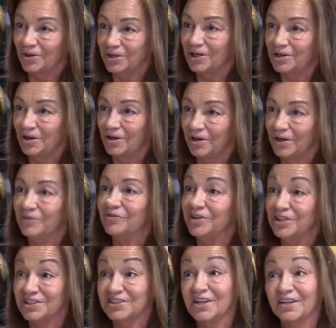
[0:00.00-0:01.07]
ARCA car and
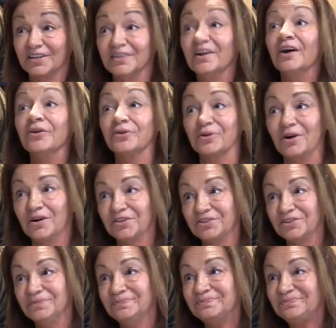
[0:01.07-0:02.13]
finished second under
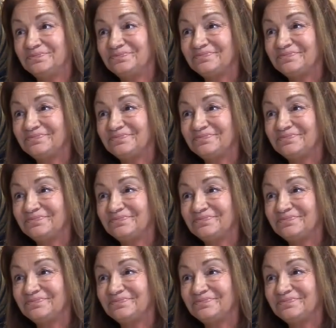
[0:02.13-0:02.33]
caution.